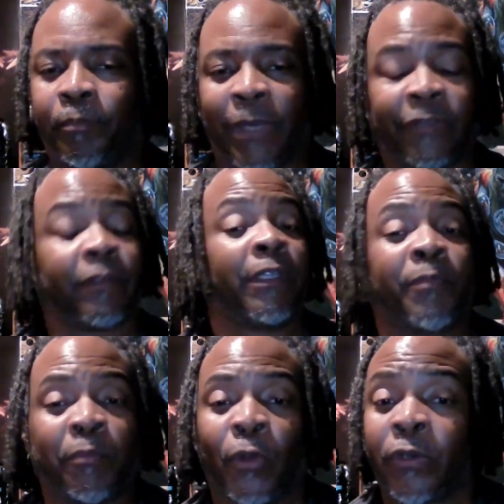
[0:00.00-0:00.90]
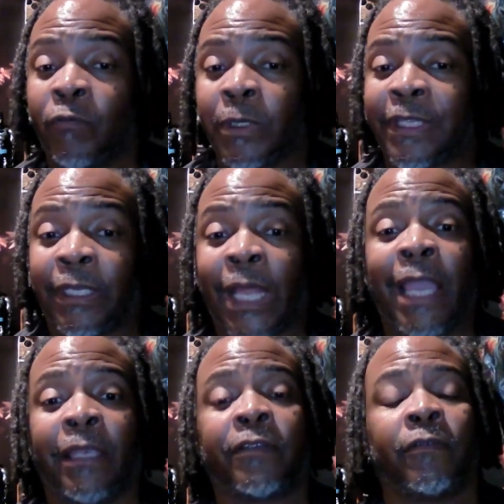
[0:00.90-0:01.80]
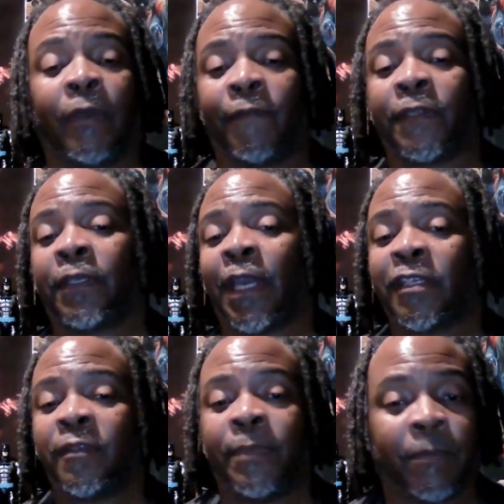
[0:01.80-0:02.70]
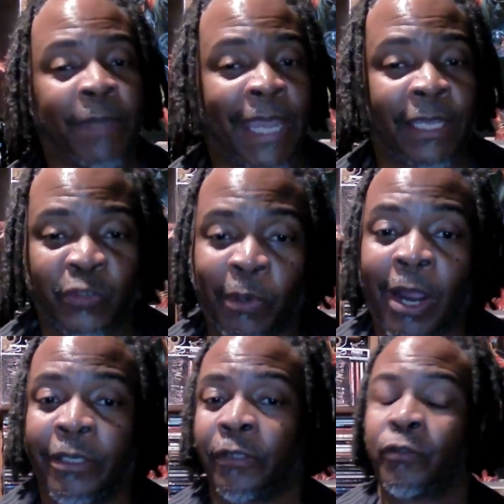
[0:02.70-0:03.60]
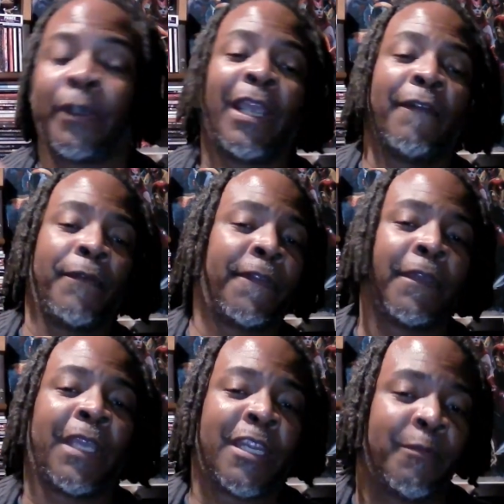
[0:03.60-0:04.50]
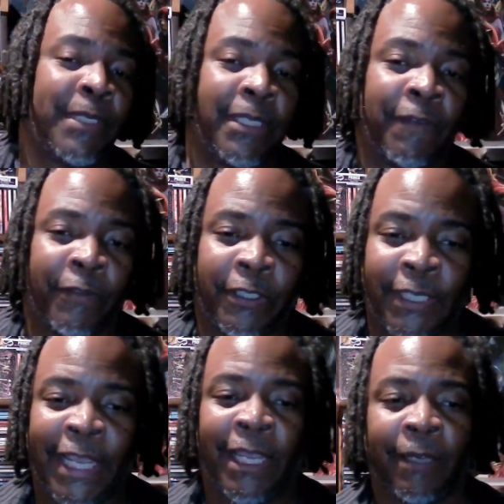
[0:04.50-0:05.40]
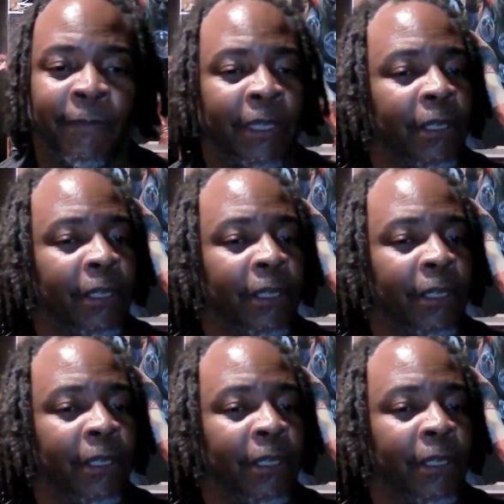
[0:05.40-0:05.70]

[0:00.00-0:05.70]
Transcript: basically promoting what they liked. Everything had to be a packaged product, or everything had to be given a name,